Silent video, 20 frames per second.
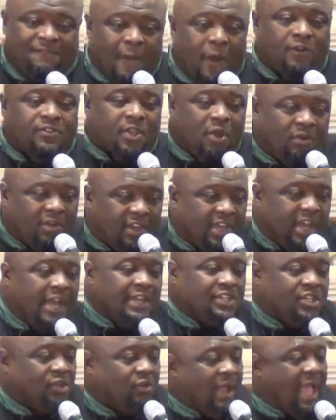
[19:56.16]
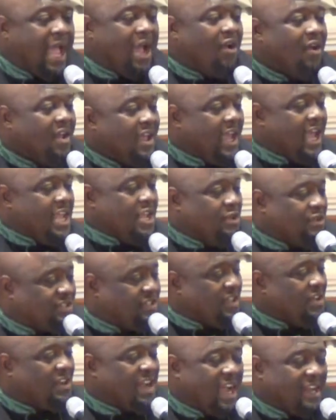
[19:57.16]
folks going to cuss you out and you
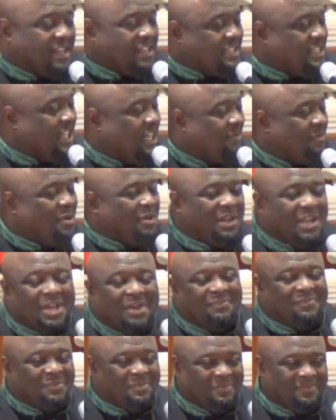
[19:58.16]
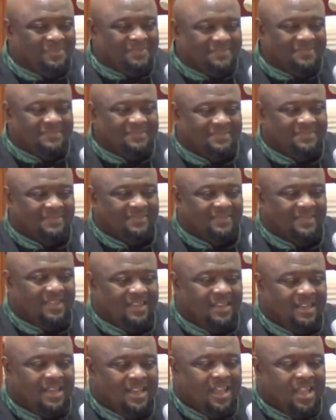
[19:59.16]
still got to tell them you love them.
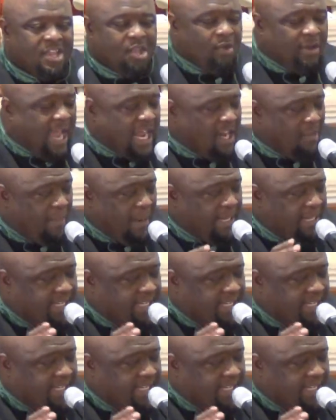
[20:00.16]
You got to be